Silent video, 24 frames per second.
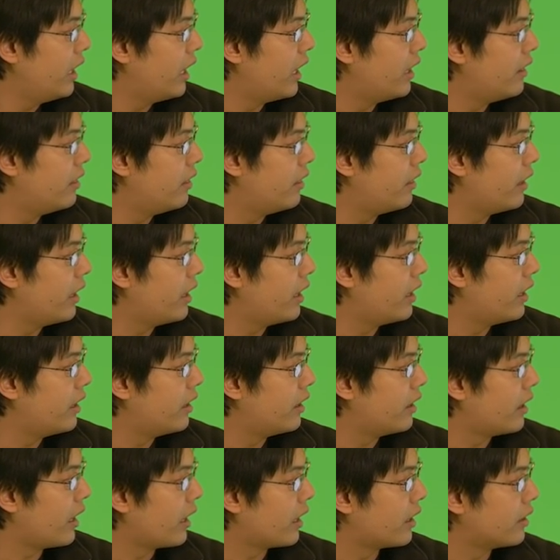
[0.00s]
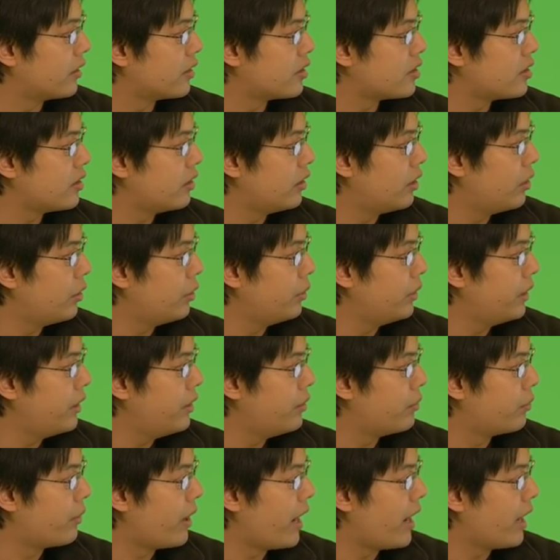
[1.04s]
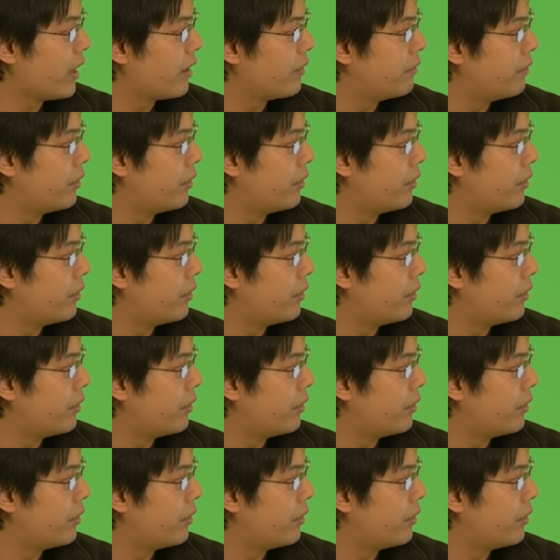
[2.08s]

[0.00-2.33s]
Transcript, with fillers: and then I can slowly rack